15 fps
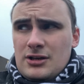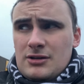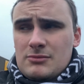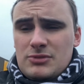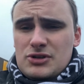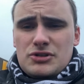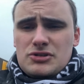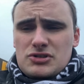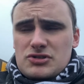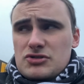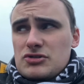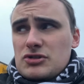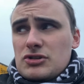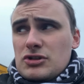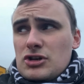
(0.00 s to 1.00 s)
but
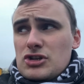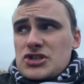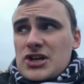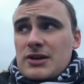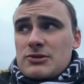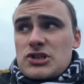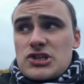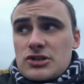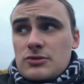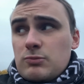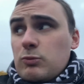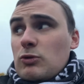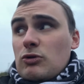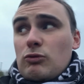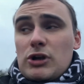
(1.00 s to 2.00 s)
no time to
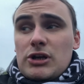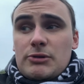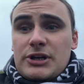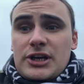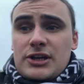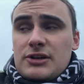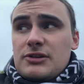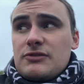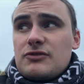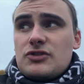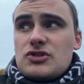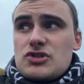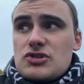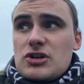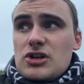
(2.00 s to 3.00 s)
wallow in it. We've
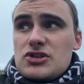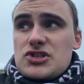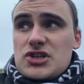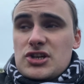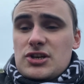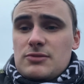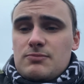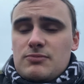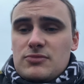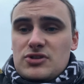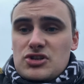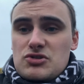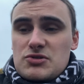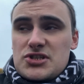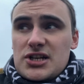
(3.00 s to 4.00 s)
just got to
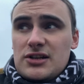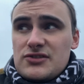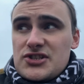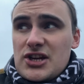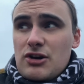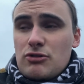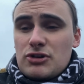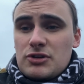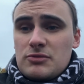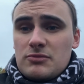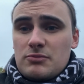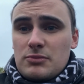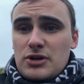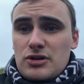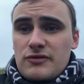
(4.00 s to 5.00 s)
dust ourselves down and
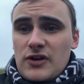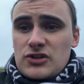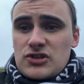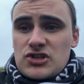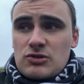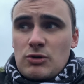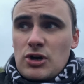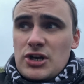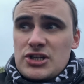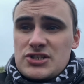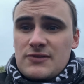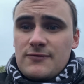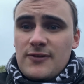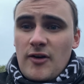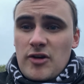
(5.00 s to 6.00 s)
move to what is a
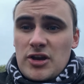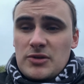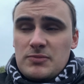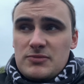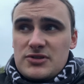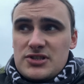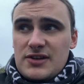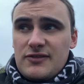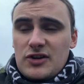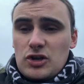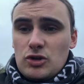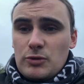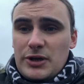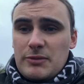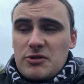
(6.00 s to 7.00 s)
very
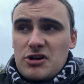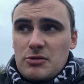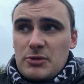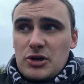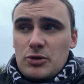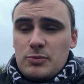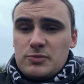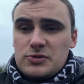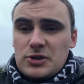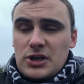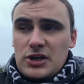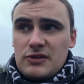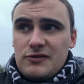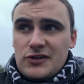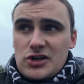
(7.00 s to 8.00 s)
difficult week coming up.
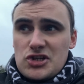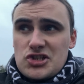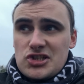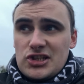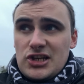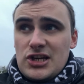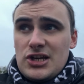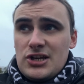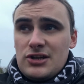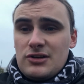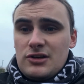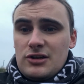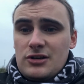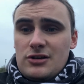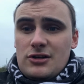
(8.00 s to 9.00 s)
Uh, firstly,
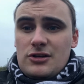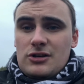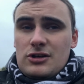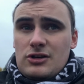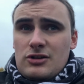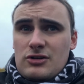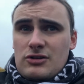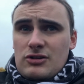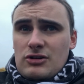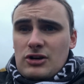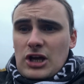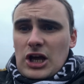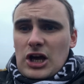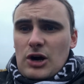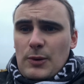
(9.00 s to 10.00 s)

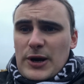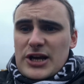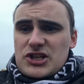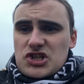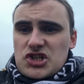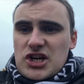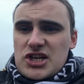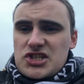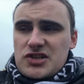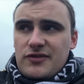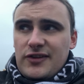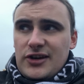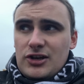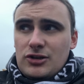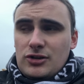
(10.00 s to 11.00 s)
away to
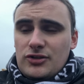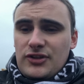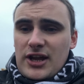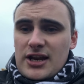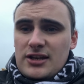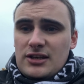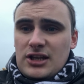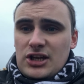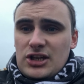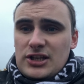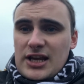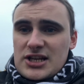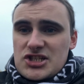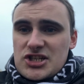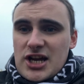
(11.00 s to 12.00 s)
Chesterfield, then uh,
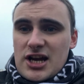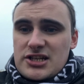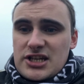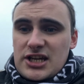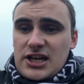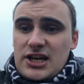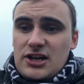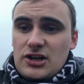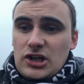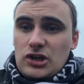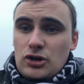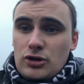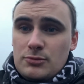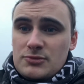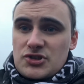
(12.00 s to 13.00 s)
next Saturday at
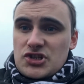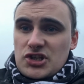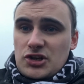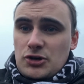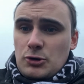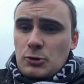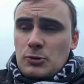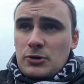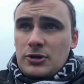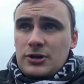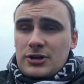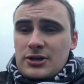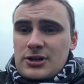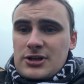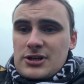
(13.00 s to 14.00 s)
home to
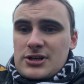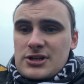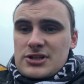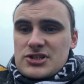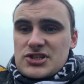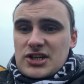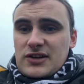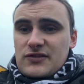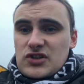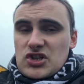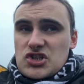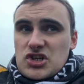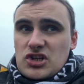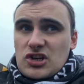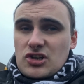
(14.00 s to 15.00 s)

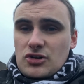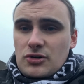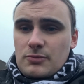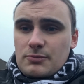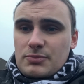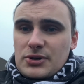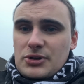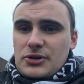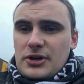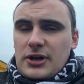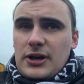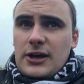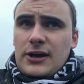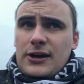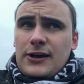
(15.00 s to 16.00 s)
Stevenage in the cup. But,
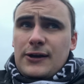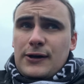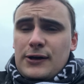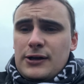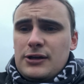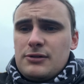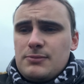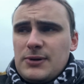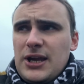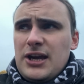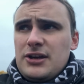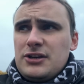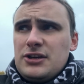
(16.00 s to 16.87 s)
uh, but yeah,